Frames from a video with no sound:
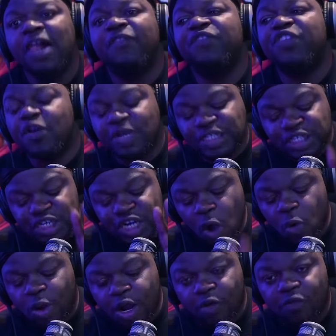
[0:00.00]
There is
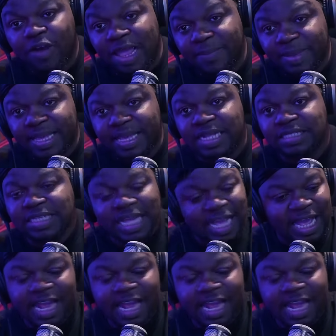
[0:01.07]
no Caribbeans